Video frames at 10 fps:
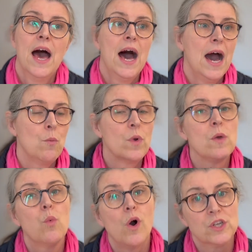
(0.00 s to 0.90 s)
and we
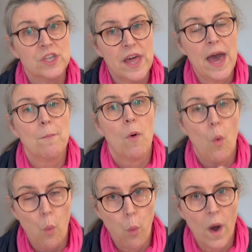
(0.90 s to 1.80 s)
wash them
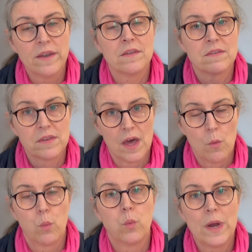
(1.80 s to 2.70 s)
once a
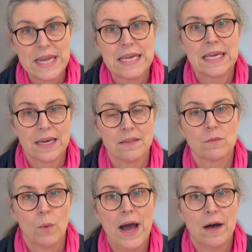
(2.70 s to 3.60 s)
week as
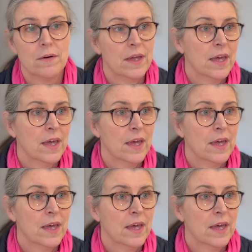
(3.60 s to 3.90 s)
well.